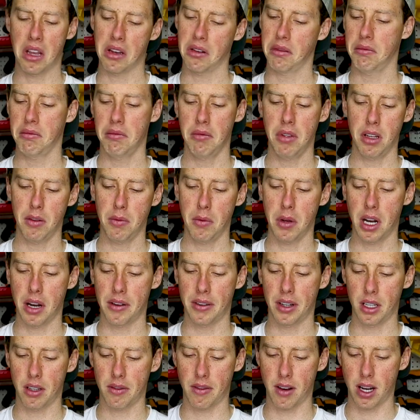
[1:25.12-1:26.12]
like,
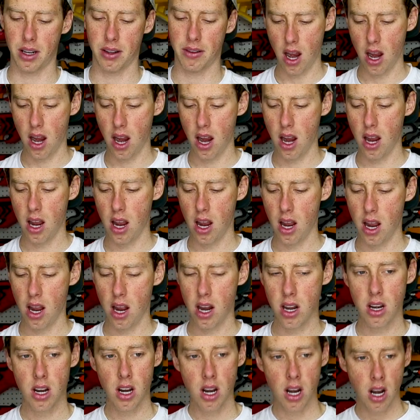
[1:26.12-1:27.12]
whatever, it's fine.
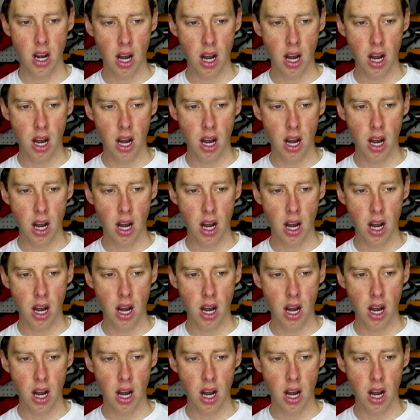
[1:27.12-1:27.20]
And